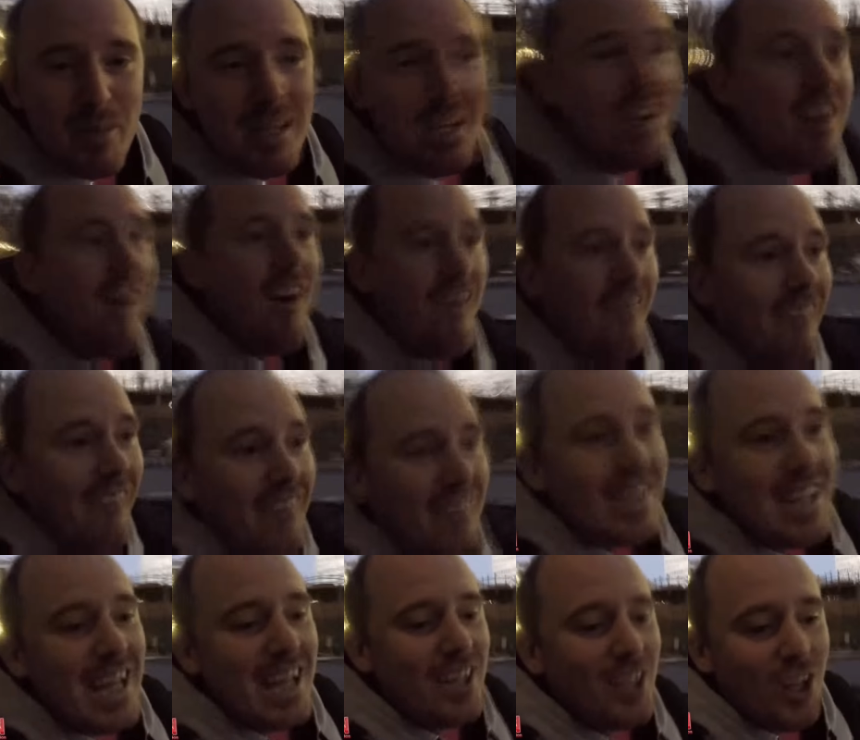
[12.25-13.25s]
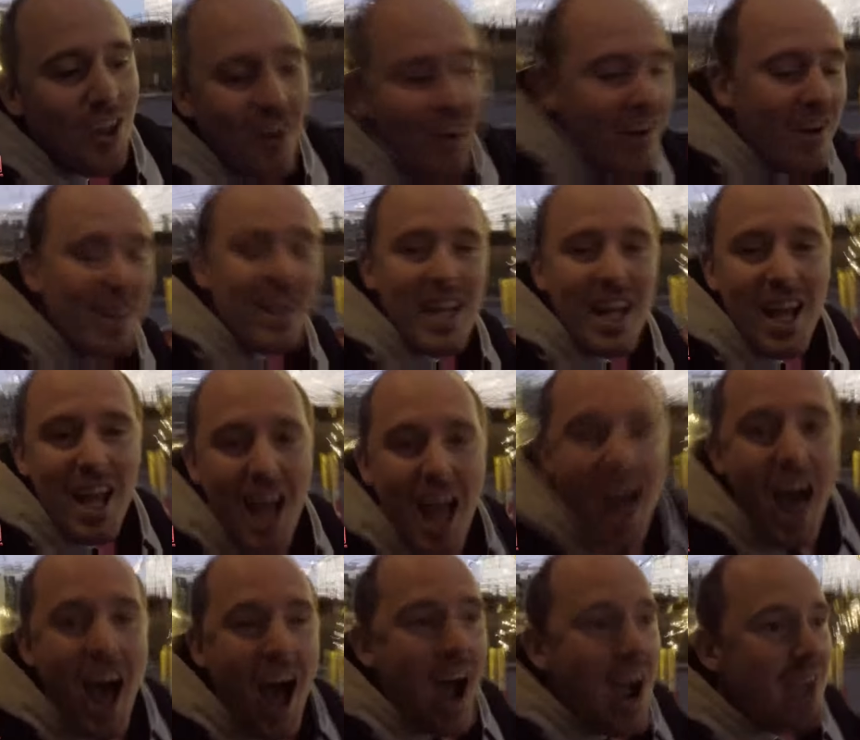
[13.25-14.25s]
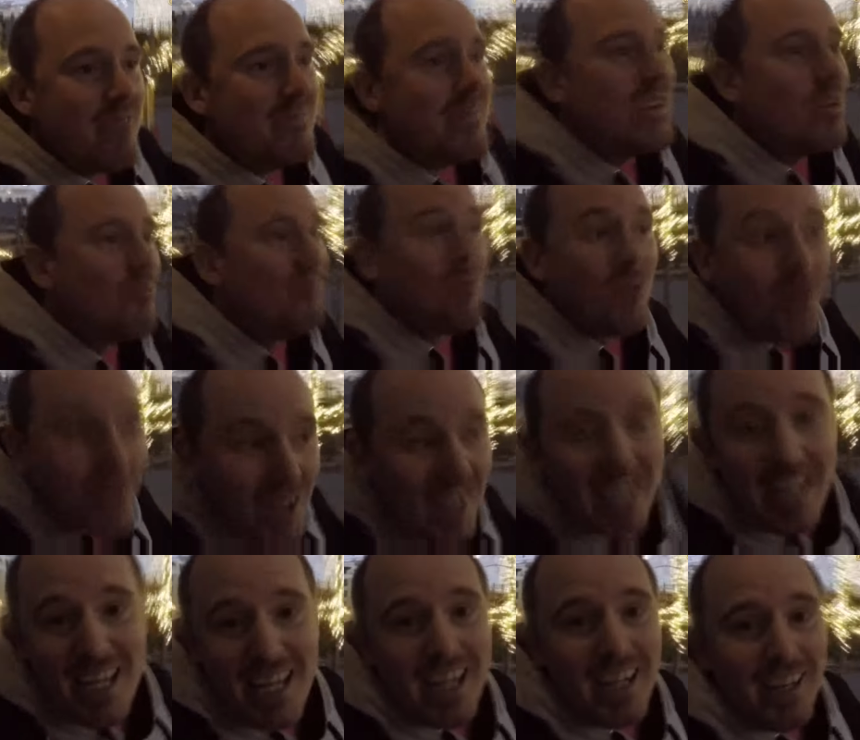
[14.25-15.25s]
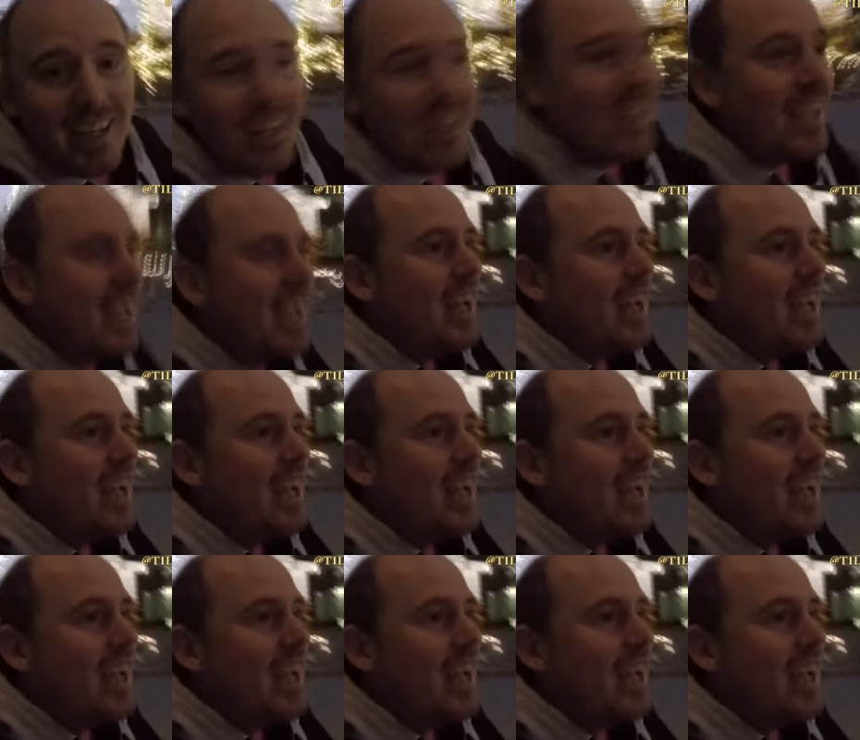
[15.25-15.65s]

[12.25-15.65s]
been all day long? I've been working.